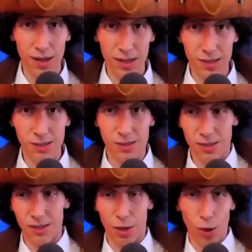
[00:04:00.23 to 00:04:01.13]
is
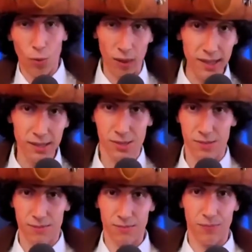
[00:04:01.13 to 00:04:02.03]
no rights.
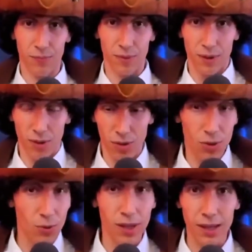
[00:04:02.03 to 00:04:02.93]
All
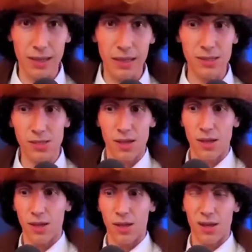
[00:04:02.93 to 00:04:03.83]
you get is
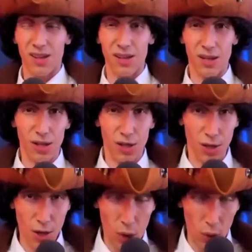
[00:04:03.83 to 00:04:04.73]

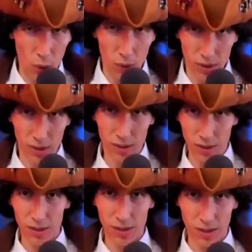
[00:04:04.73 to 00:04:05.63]
no
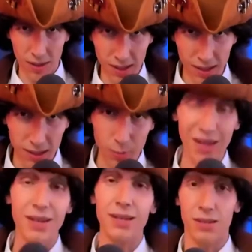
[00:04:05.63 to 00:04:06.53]

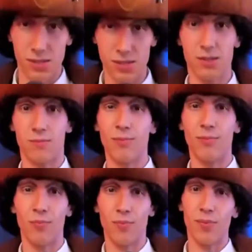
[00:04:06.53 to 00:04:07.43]
independence.
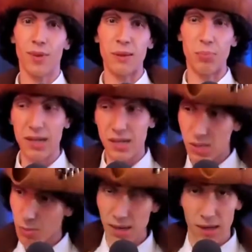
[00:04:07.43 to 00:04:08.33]
Britney
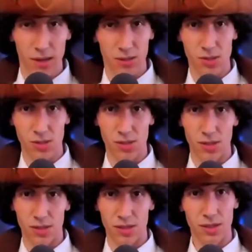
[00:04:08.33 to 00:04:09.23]
Spears
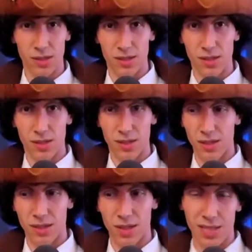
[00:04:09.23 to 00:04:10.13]

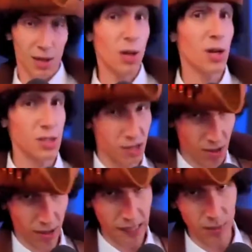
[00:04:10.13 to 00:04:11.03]
has lost
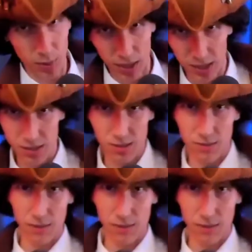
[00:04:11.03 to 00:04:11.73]
her independence.